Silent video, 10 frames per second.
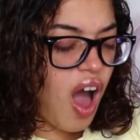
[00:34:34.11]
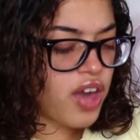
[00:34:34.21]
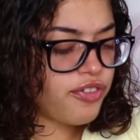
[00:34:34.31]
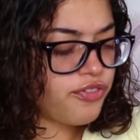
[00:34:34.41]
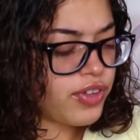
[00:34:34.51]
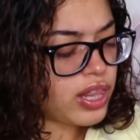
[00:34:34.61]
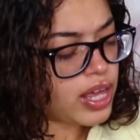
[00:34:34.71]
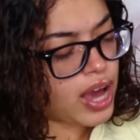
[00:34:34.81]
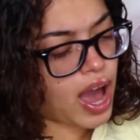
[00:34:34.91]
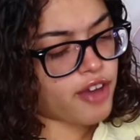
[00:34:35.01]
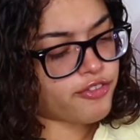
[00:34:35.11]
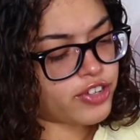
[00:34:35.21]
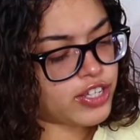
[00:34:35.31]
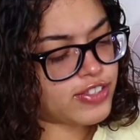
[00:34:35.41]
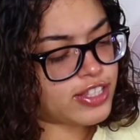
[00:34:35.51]
I feel like I've
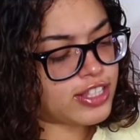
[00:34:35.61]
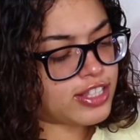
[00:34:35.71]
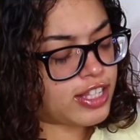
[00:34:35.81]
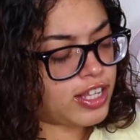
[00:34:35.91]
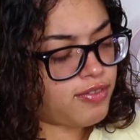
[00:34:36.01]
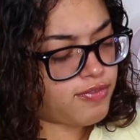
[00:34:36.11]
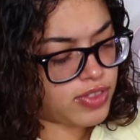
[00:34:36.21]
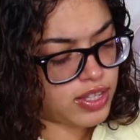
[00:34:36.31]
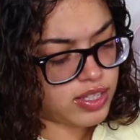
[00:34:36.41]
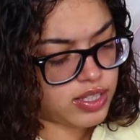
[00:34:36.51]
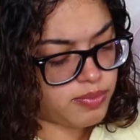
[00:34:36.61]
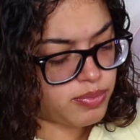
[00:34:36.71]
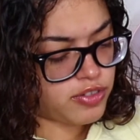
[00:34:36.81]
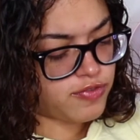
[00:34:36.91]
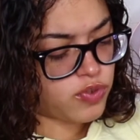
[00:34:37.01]
received this
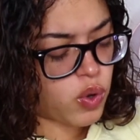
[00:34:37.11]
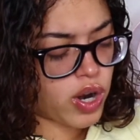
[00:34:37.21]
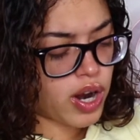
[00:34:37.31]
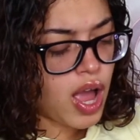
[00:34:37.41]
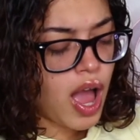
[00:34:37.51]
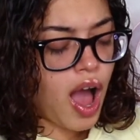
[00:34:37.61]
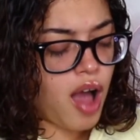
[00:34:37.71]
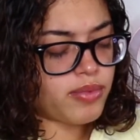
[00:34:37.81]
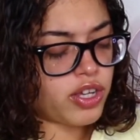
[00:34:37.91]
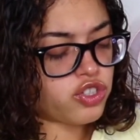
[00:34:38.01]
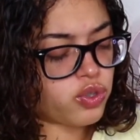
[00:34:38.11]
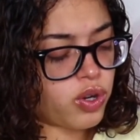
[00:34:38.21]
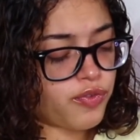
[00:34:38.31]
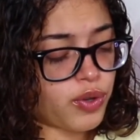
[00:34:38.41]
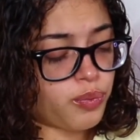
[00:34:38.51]
before. I'm not
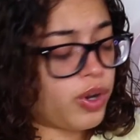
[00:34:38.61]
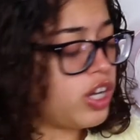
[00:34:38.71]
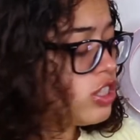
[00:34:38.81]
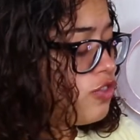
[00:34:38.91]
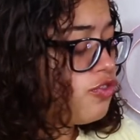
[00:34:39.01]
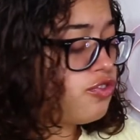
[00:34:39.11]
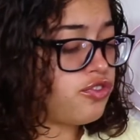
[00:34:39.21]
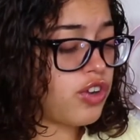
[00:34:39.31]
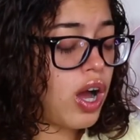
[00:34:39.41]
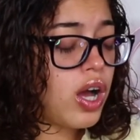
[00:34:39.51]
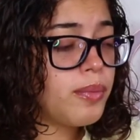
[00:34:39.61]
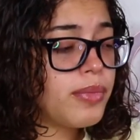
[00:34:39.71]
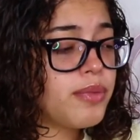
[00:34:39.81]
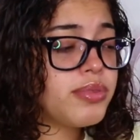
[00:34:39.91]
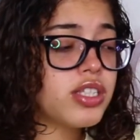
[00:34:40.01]
sure if it was from
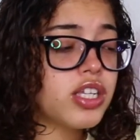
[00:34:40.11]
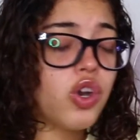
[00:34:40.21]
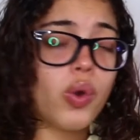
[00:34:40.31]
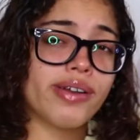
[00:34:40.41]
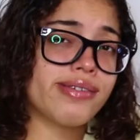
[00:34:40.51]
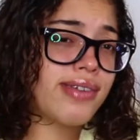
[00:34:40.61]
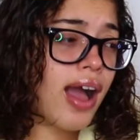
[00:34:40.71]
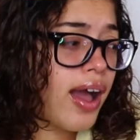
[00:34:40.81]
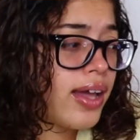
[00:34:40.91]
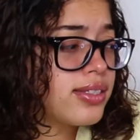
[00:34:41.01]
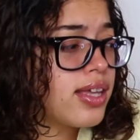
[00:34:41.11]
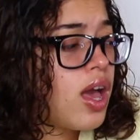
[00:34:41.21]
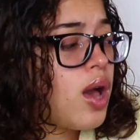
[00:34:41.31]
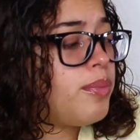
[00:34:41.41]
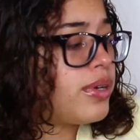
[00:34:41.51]
Ipsy or not,
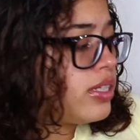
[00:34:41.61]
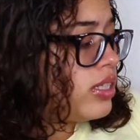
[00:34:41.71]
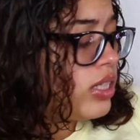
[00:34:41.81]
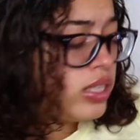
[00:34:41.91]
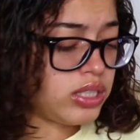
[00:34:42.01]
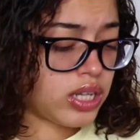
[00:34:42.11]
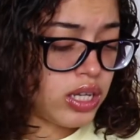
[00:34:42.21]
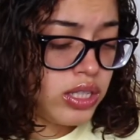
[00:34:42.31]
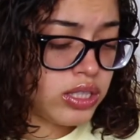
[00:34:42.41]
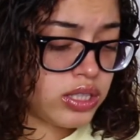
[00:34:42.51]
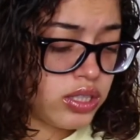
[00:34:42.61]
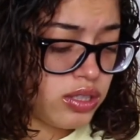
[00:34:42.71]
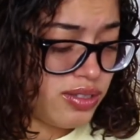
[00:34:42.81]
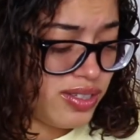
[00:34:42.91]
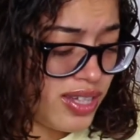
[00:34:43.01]
but it does.
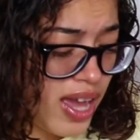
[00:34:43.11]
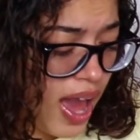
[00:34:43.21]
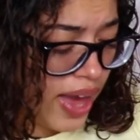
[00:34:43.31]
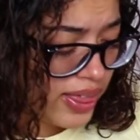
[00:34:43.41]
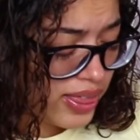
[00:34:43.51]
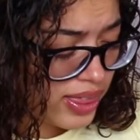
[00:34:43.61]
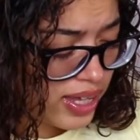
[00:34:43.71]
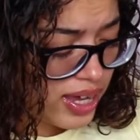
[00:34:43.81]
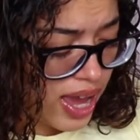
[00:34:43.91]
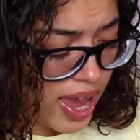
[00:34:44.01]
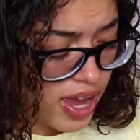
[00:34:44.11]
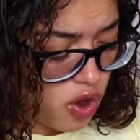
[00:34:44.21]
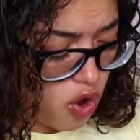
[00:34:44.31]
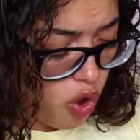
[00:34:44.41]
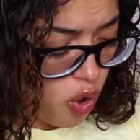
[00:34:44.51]
Yeah, I think I
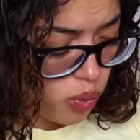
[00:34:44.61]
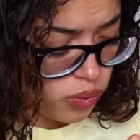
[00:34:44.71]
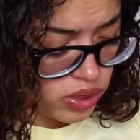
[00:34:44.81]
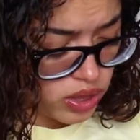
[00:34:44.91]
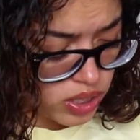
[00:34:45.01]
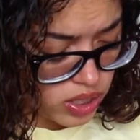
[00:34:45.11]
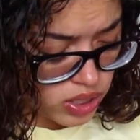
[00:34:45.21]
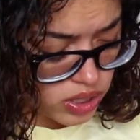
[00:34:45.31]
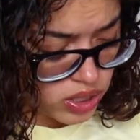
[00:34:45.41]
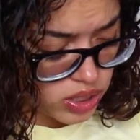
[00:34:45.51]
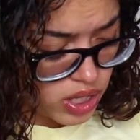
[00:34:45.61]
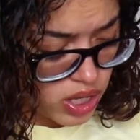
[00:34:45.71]
own this.